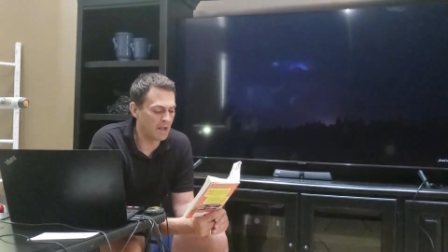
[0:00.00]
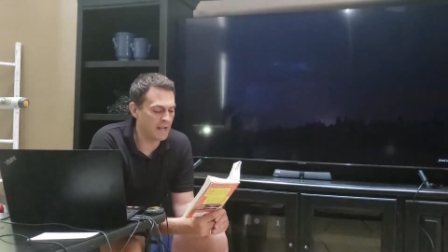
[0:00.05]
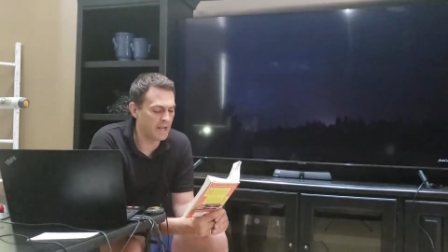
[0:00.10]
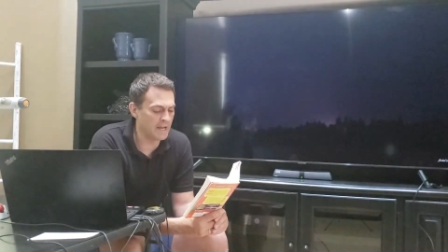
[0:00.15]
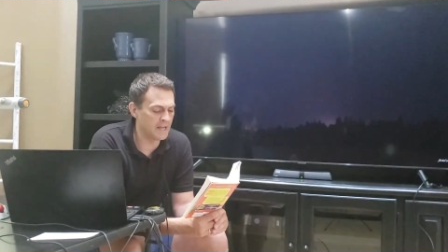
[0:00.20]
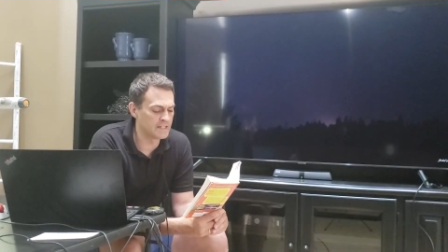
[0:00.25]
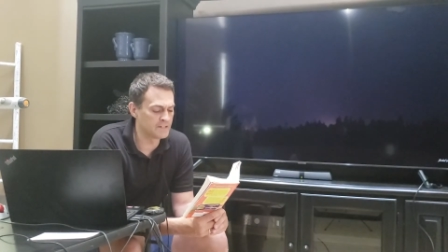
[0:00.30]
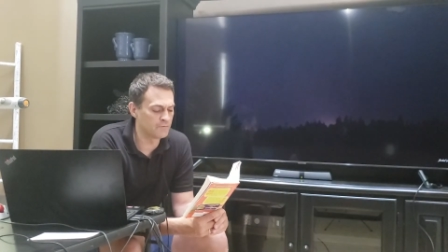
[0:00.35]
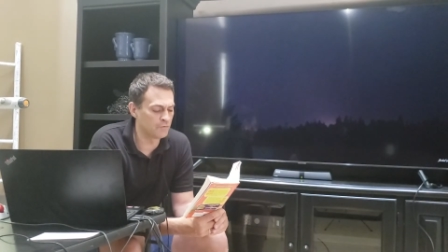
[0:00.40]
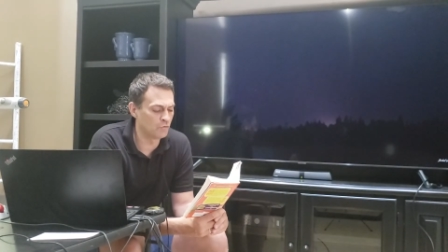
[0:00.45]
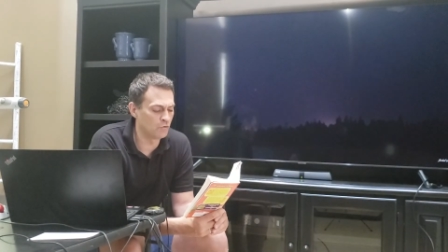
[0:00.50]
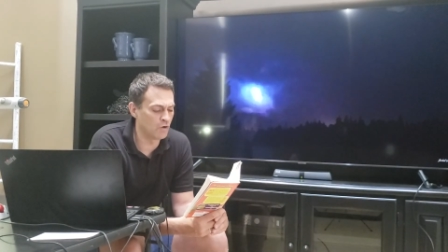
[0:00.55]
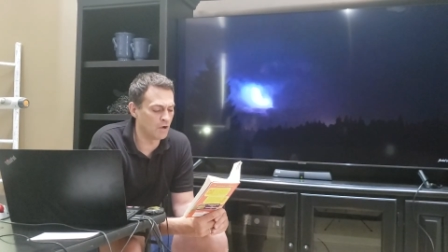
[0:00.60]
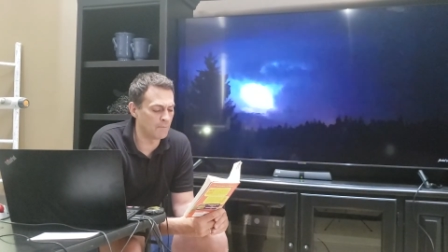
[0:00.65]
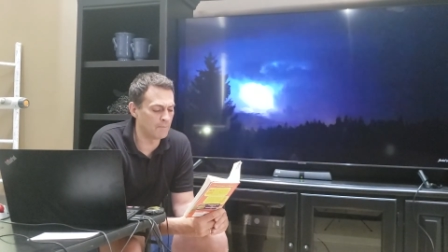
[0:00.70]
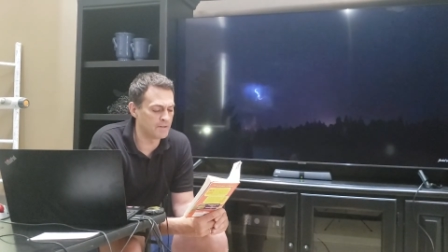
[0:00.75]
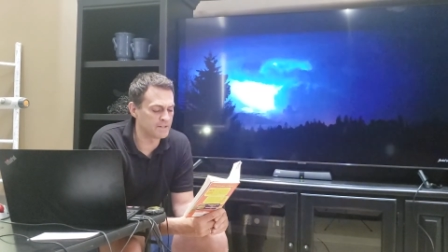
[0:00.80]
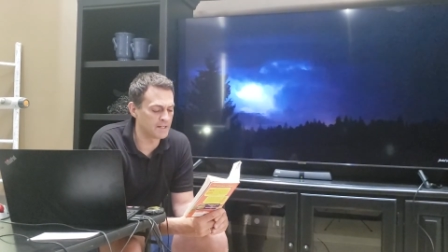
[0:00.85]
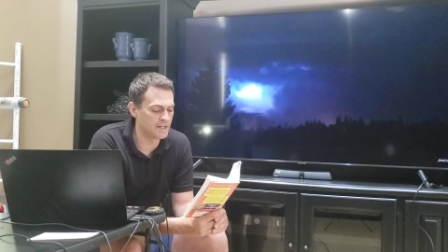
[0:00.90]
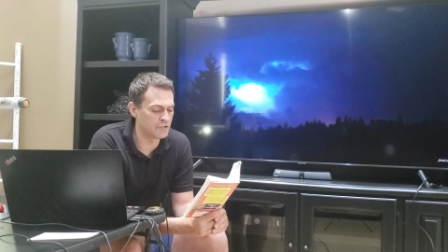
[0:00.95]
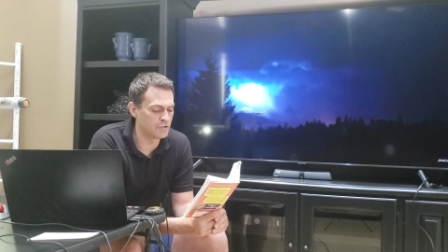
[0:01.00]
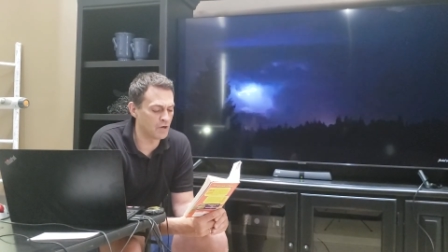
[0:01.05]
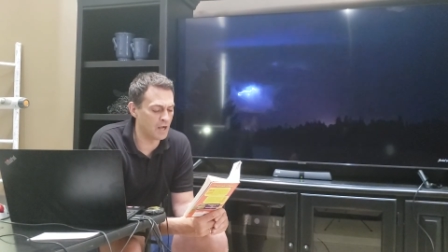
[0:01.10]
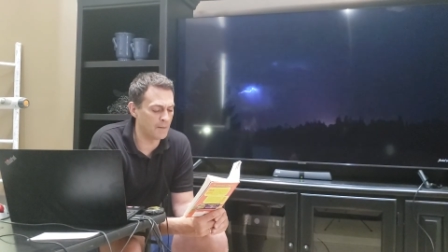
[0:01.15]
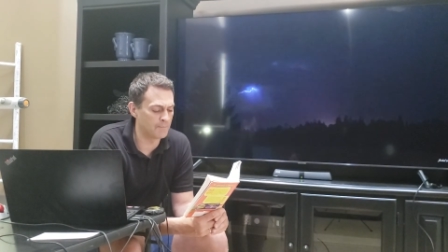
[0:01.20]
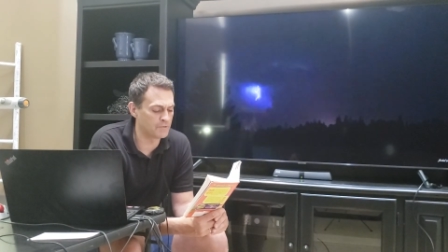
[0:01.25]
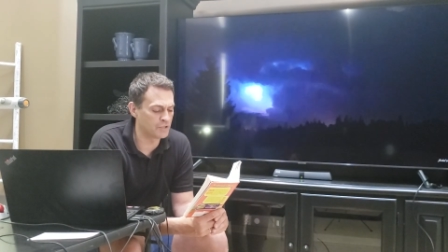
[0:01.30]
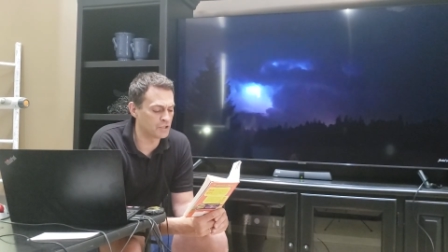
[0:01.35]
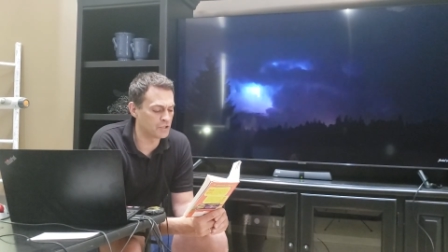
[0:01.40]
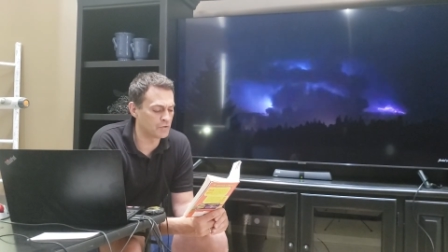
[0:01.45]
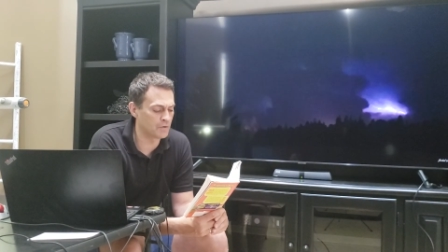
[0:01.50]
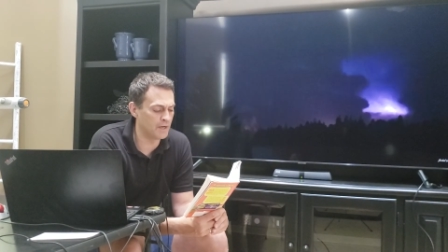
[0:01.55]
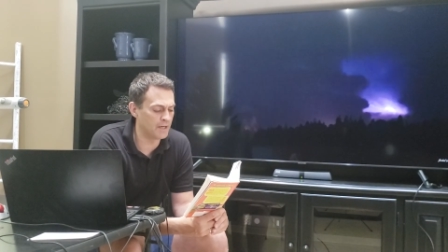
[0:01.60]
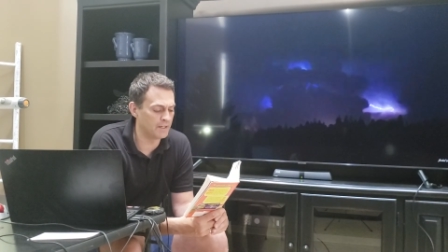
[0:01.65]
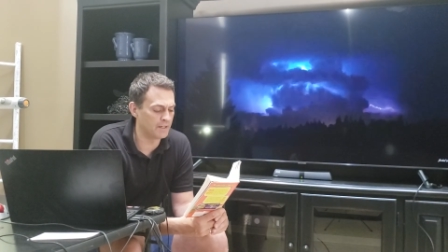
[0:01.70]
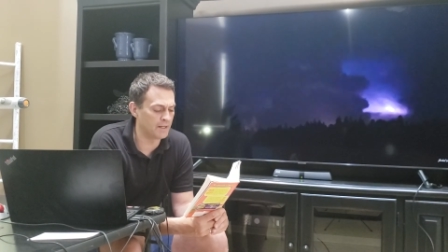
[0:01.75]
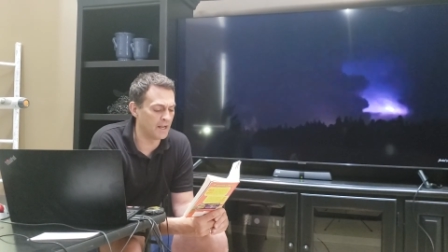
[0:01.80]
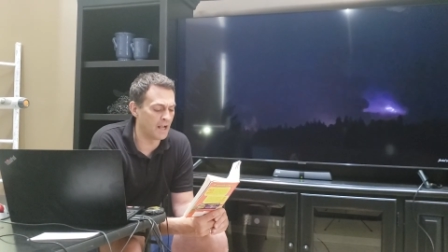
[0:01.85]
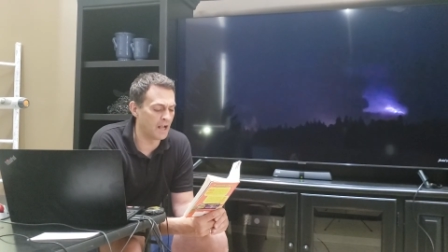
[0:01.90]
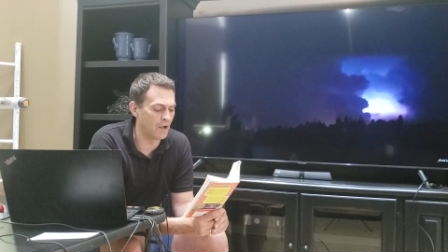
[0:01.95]
hands flew up as I dropped
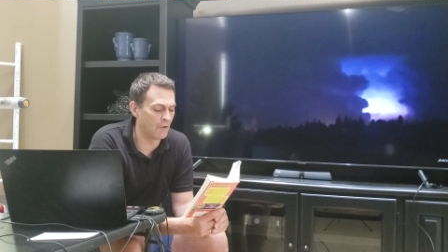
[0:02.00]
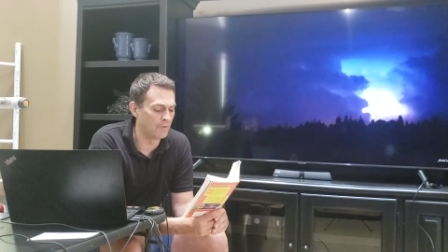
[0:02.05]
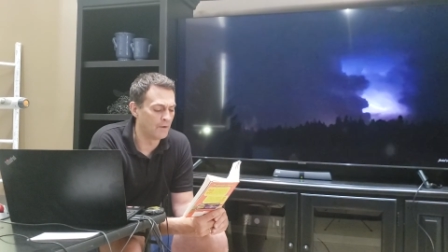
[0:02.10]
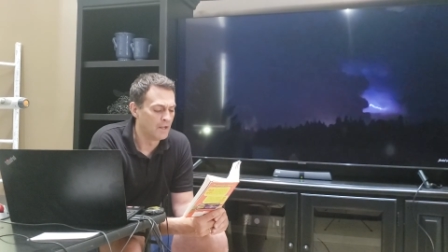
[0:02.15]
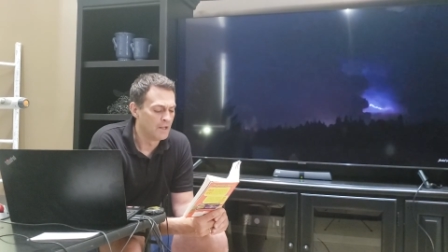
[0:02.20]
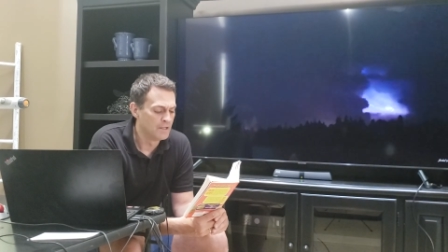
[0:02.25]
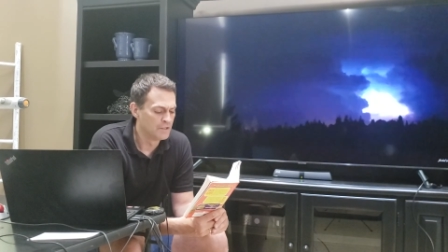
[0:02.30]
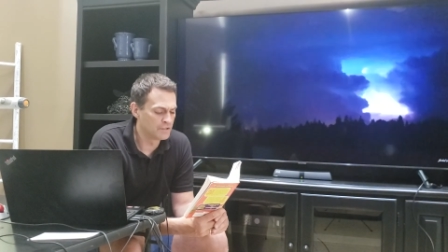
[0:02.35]
straight down,